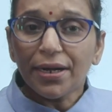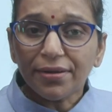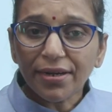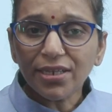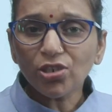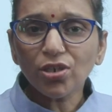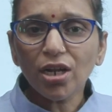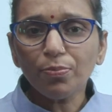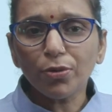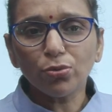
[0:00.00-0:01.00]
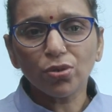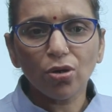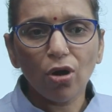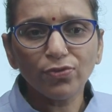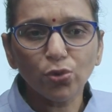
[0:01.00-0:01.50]
Traditional
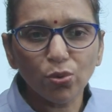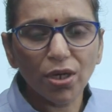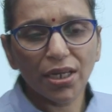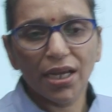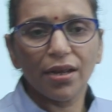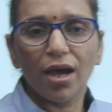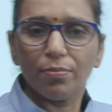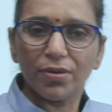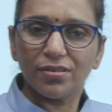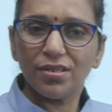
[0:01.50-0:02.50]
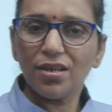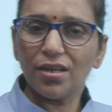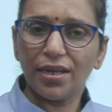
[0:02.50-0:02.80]
producer of sugarcane are Brazil,